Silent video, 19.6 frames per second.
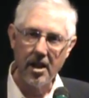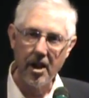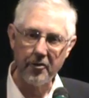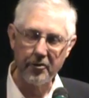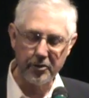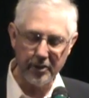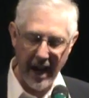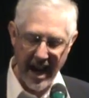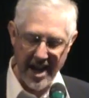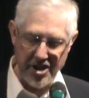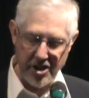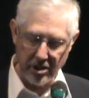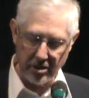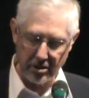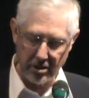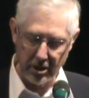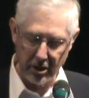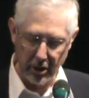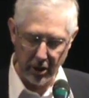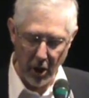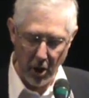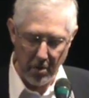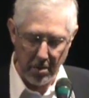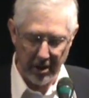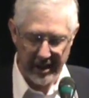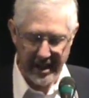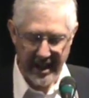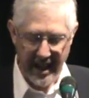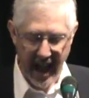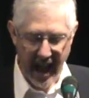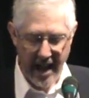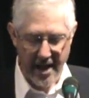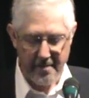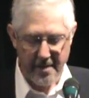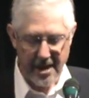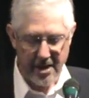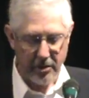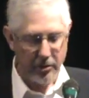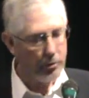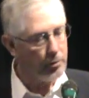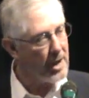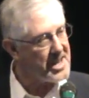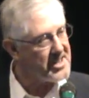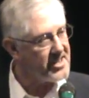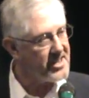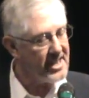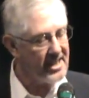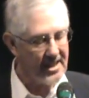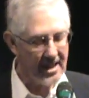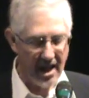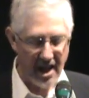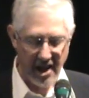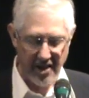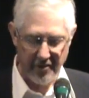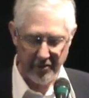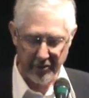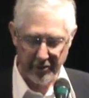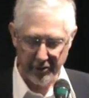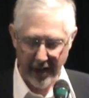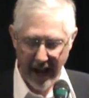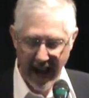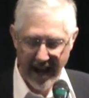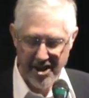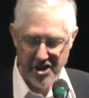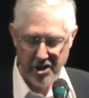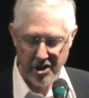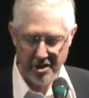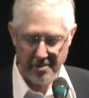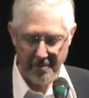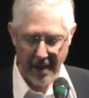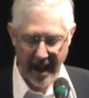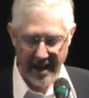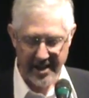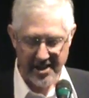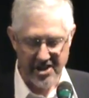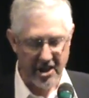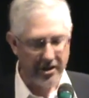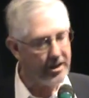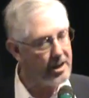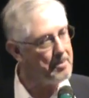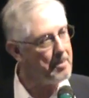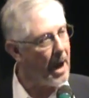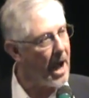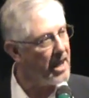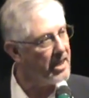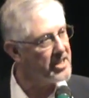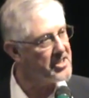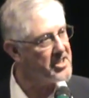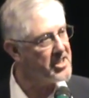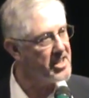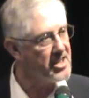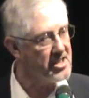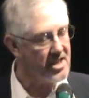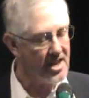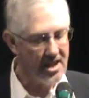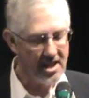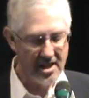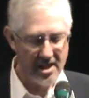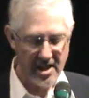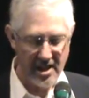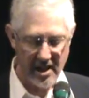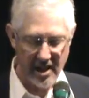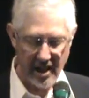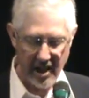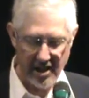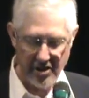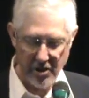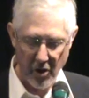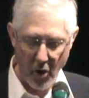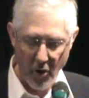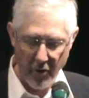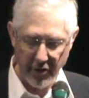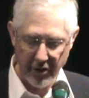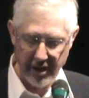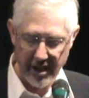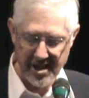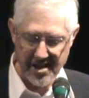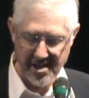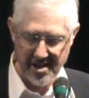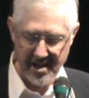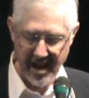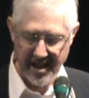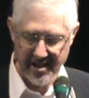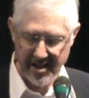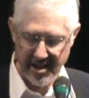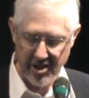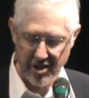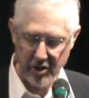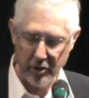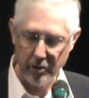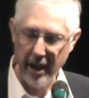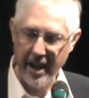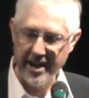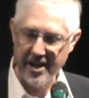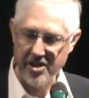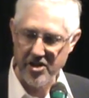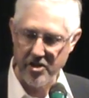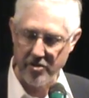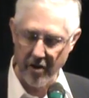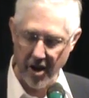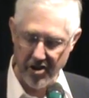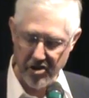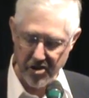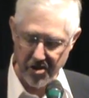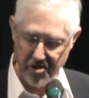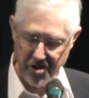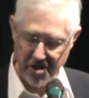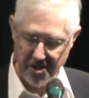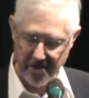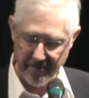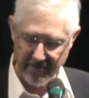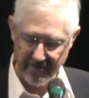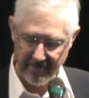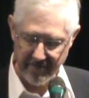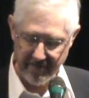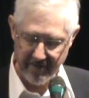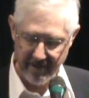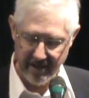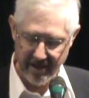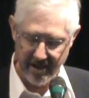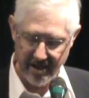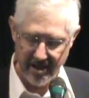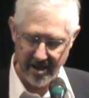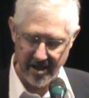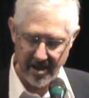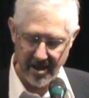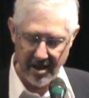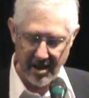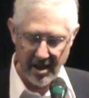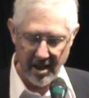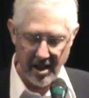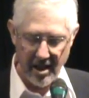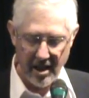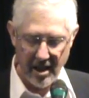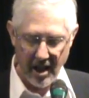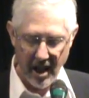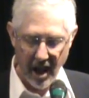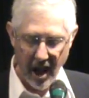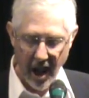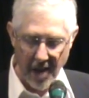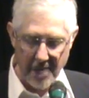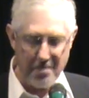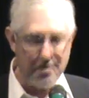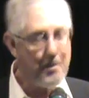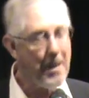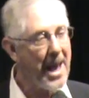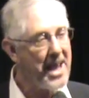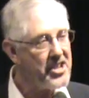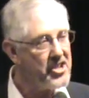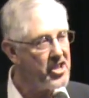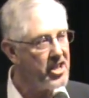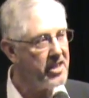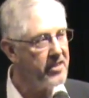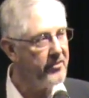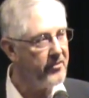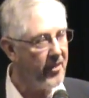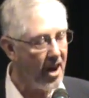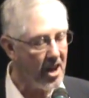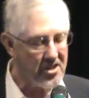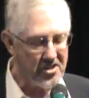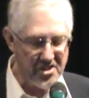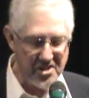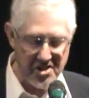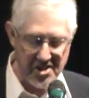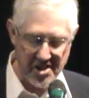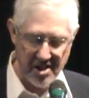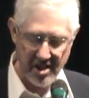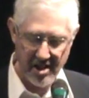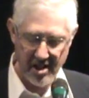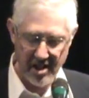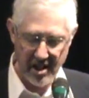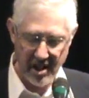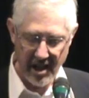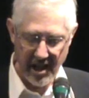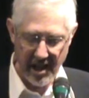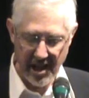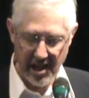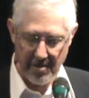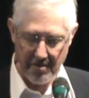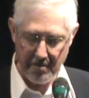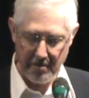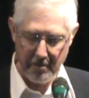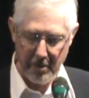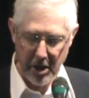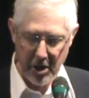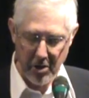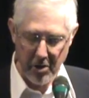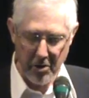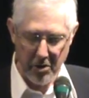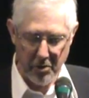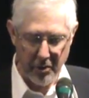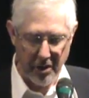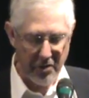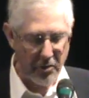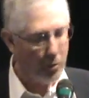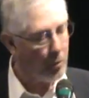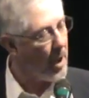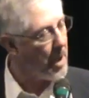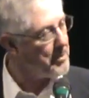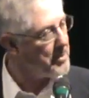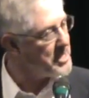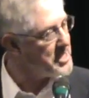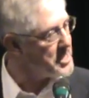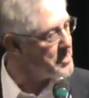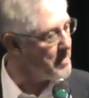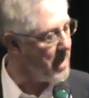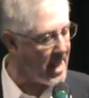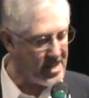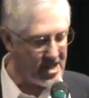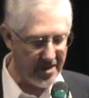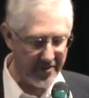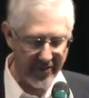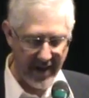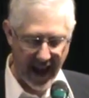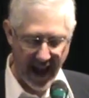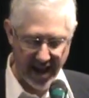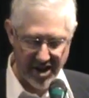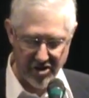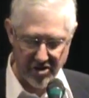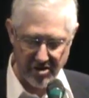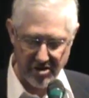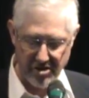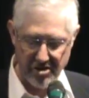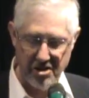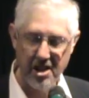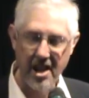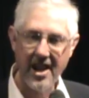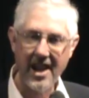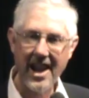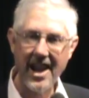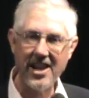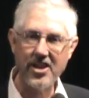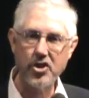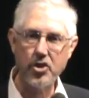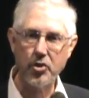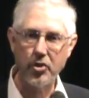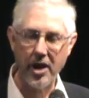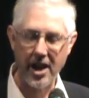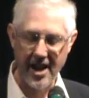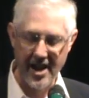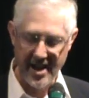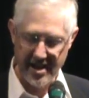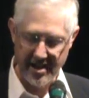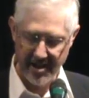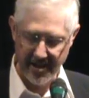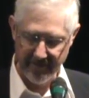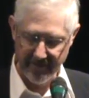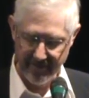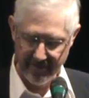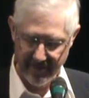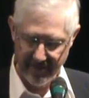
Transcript: A fragile global economy resting on fractured monetary policies and overextended credit structures, on pension funds imbued with weapons manufacturers and trade,